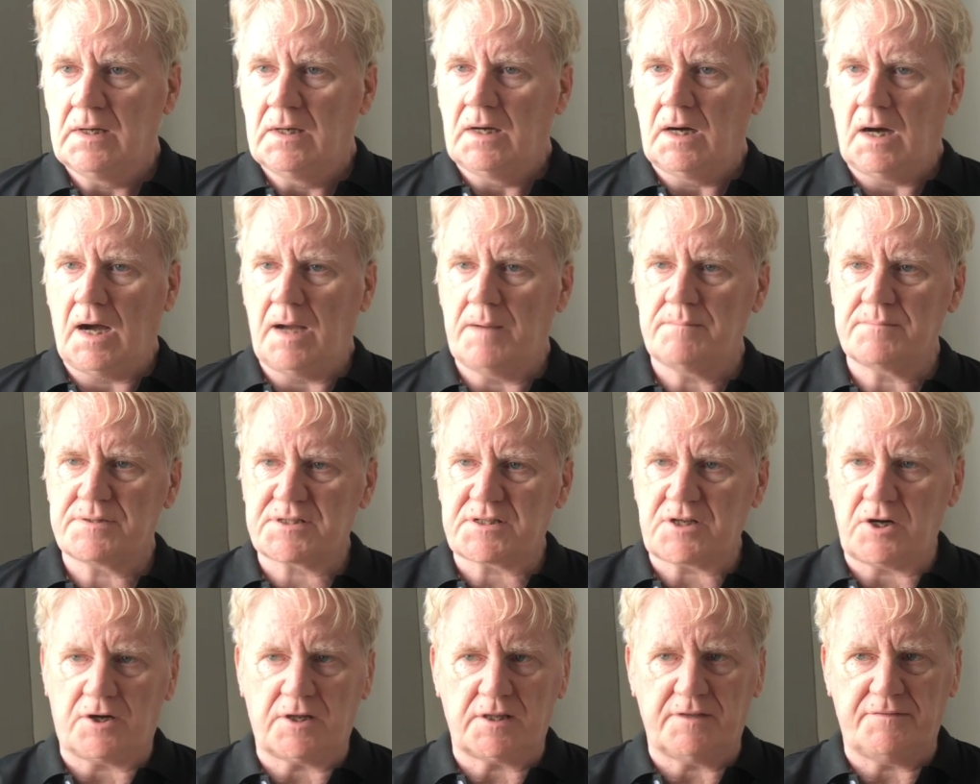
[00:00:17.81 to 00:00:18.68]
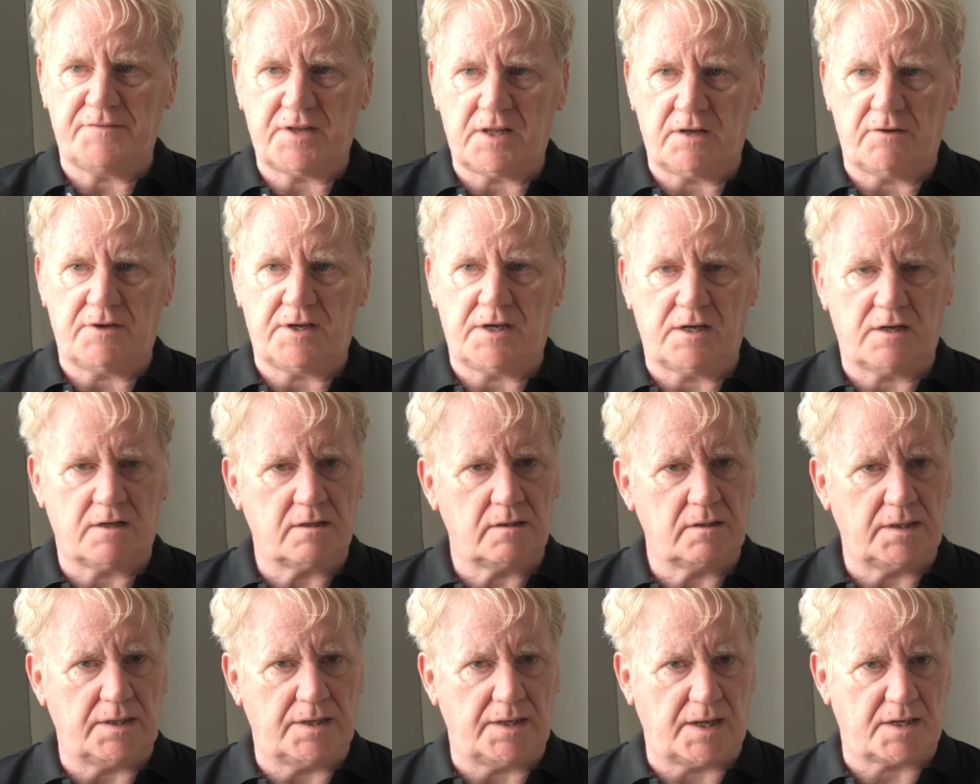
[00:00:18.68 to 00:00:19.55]
I'm starting the video
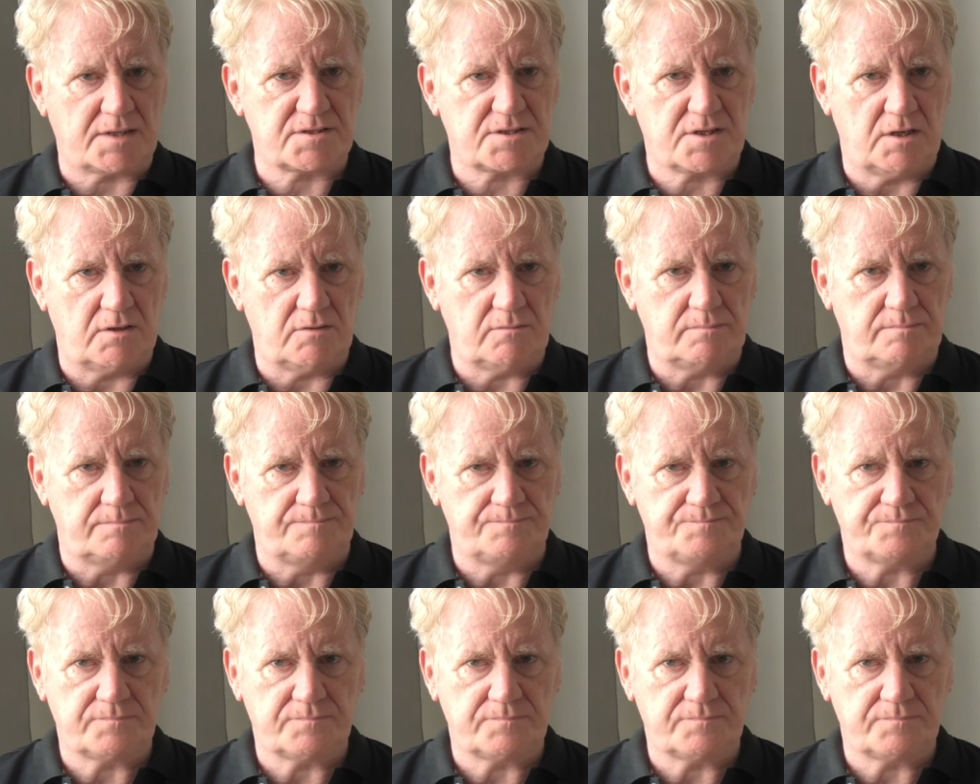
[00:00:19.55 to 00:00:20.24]
here in Xcode,